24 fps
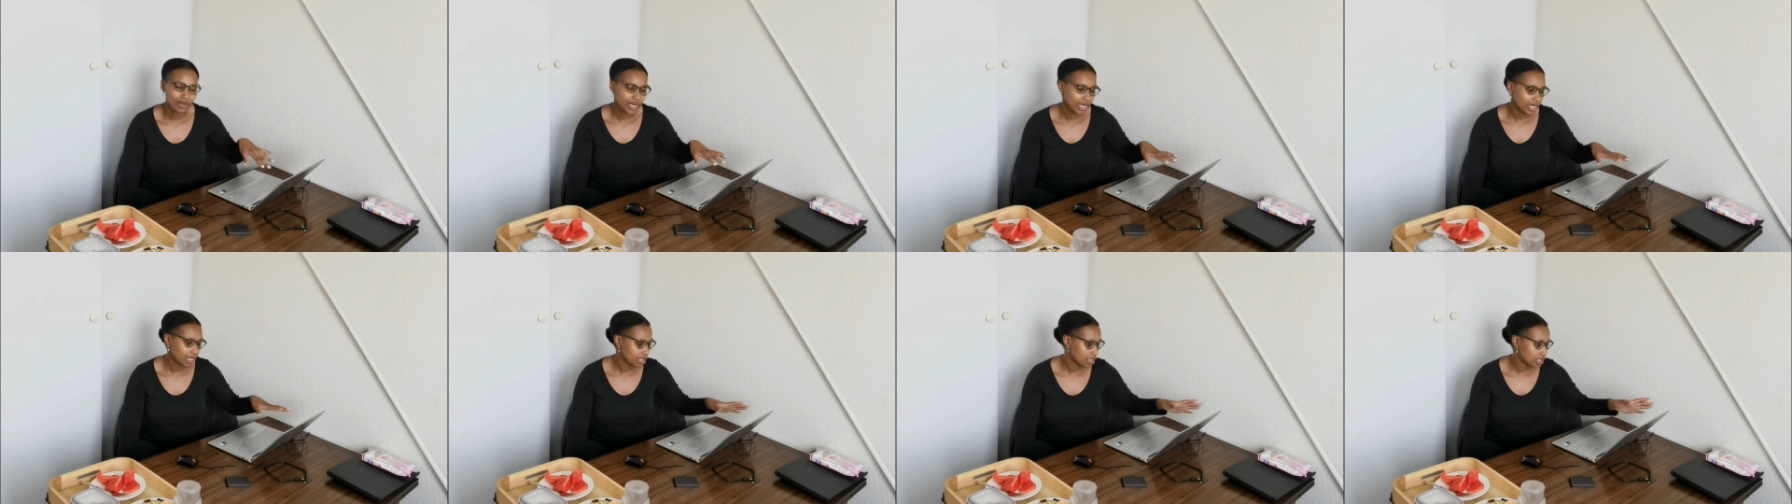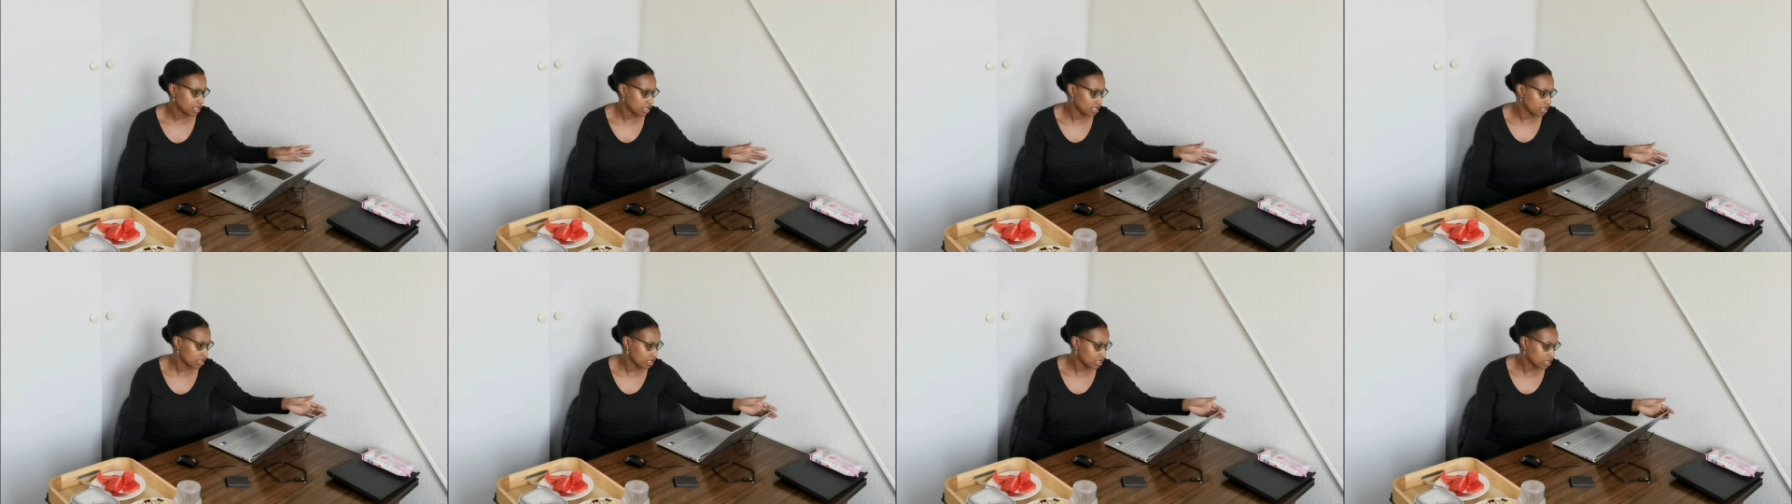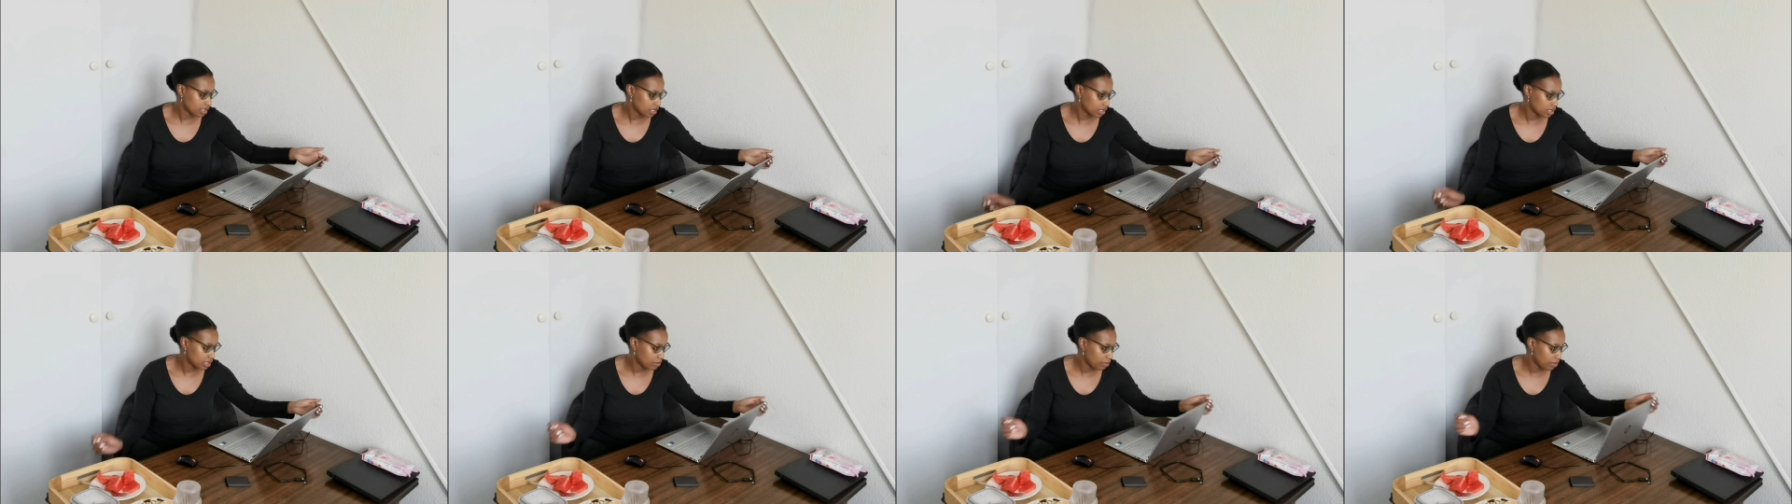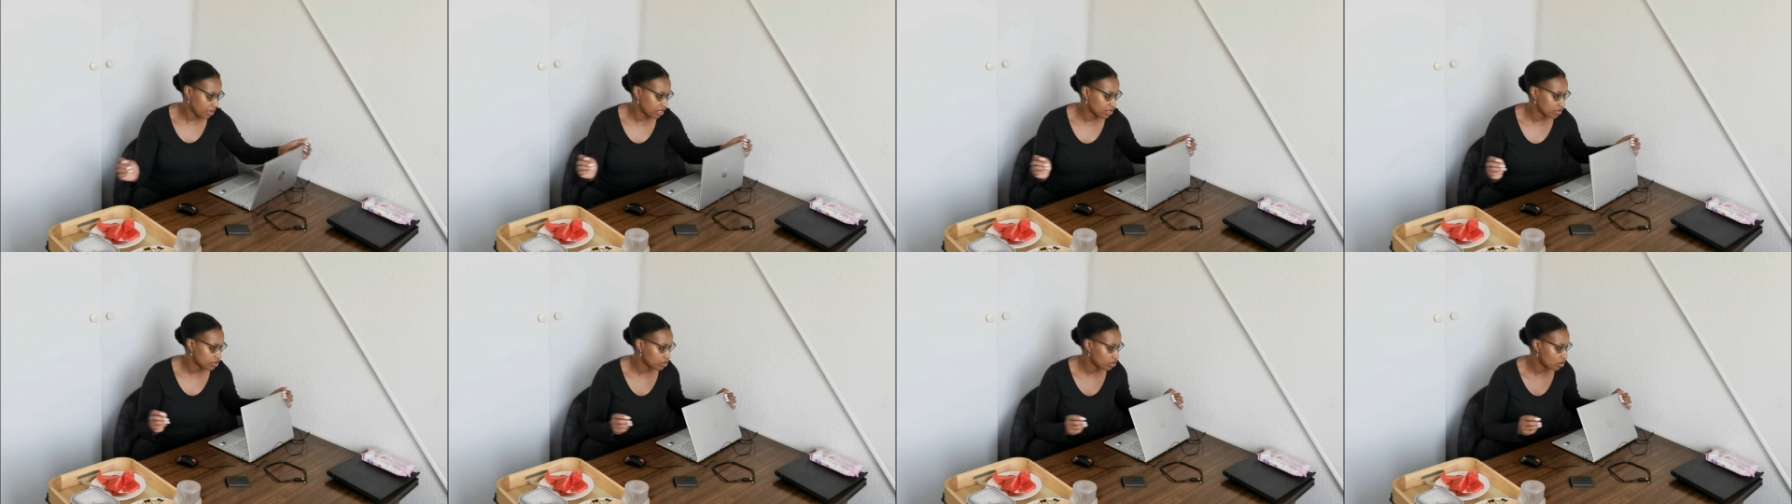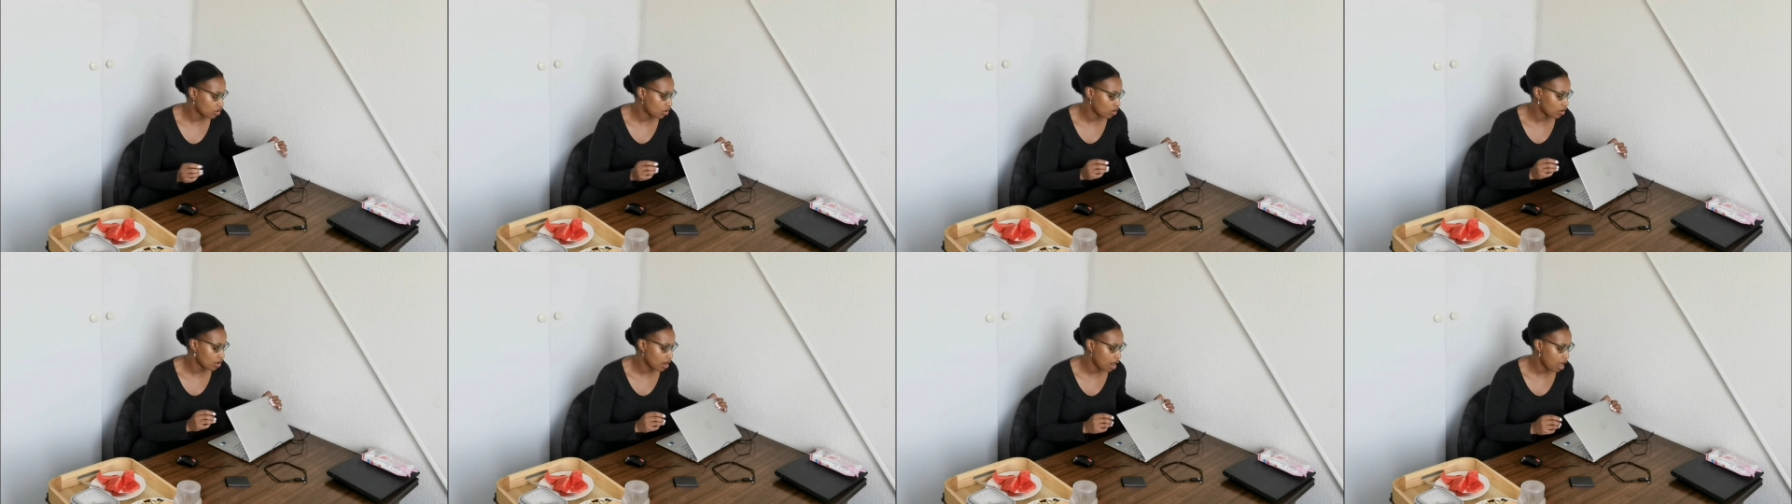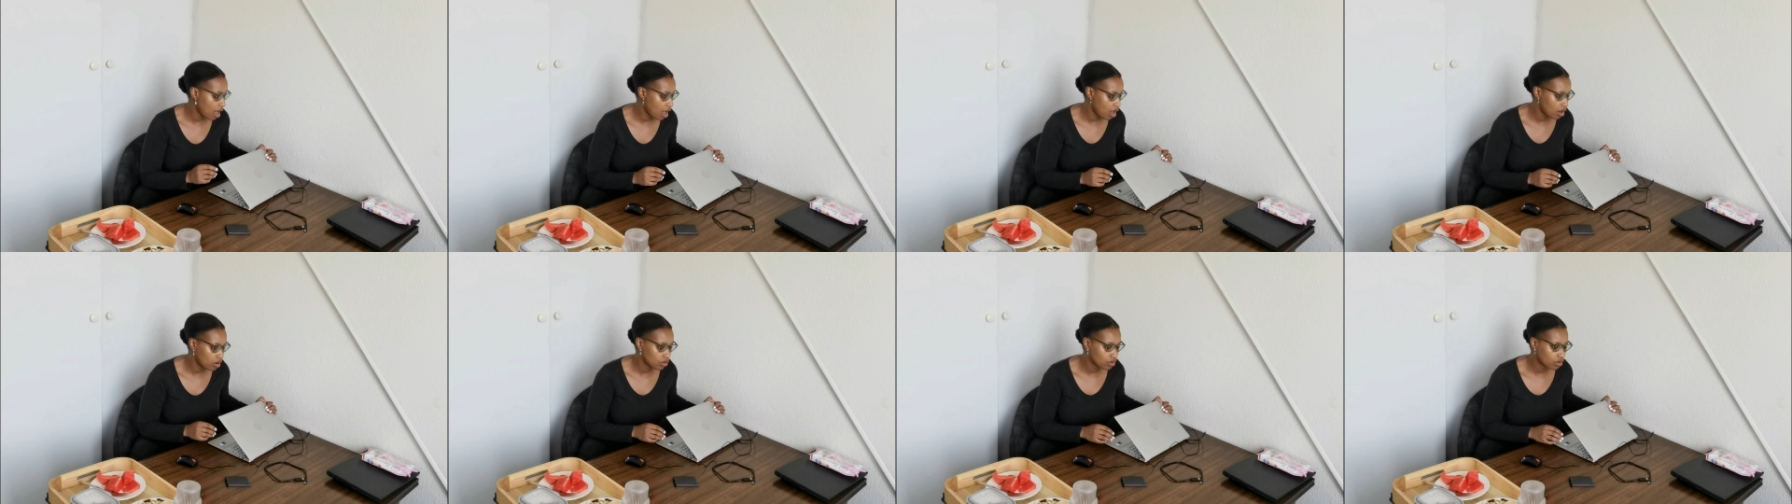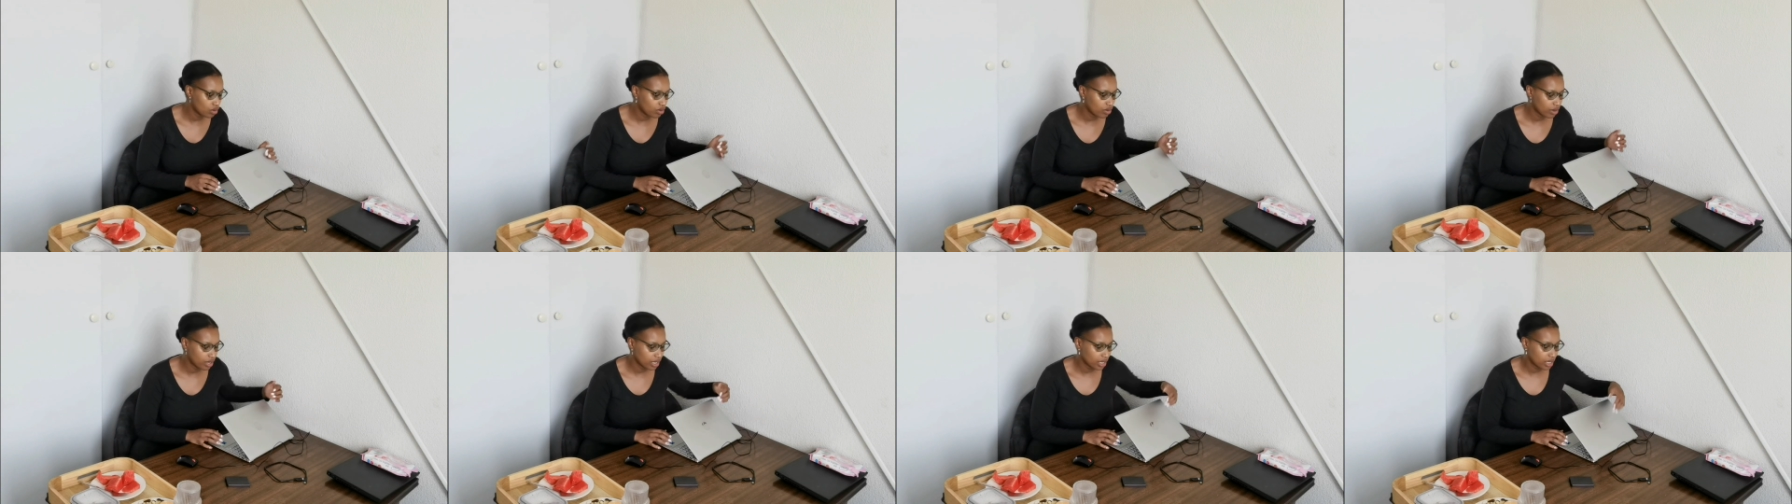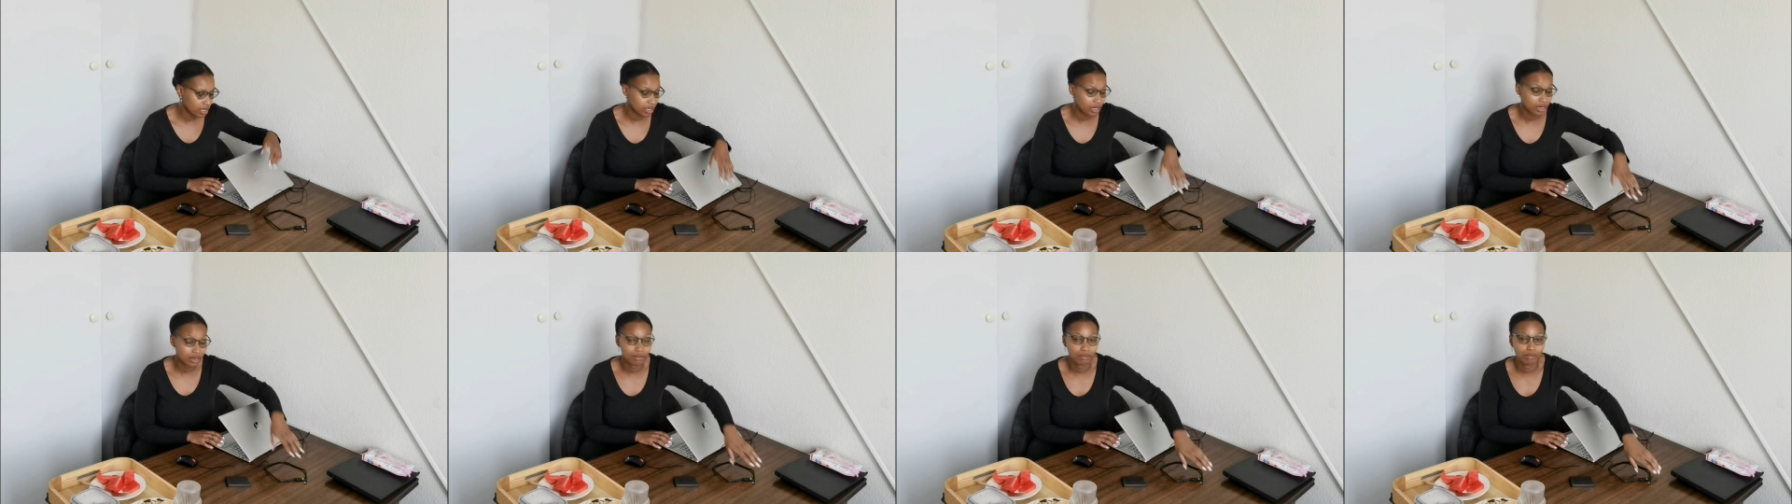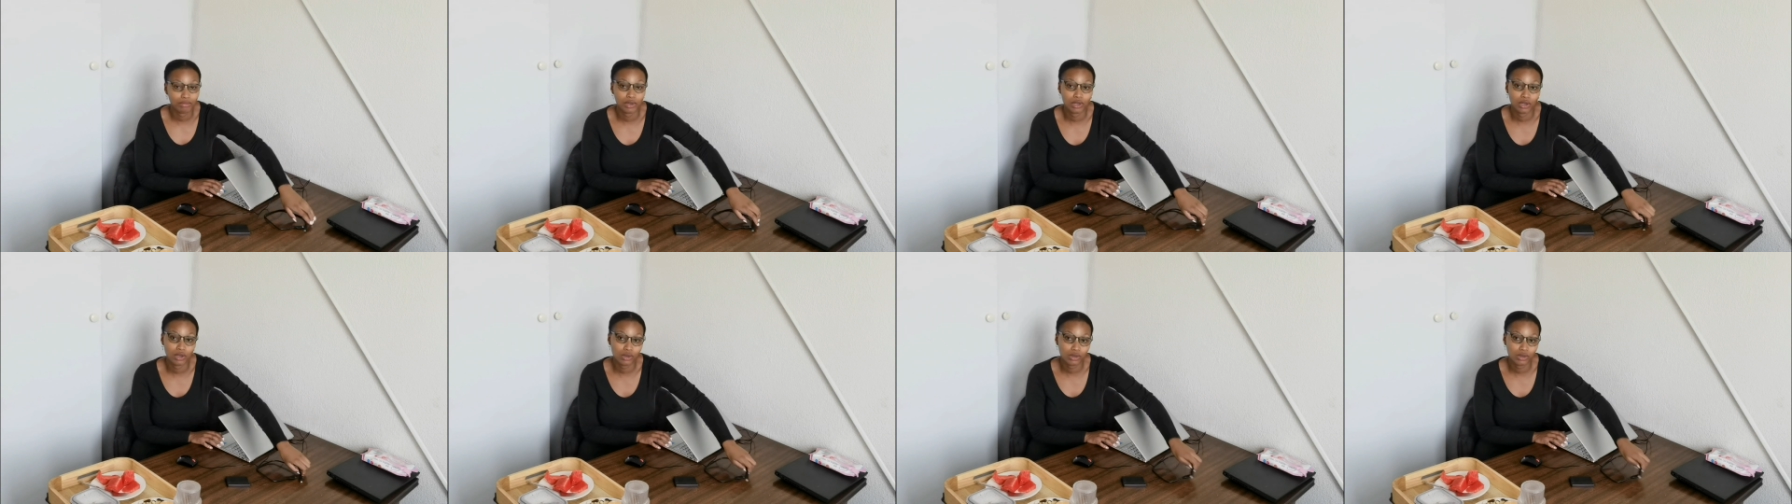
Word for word: four latest depending on how quick it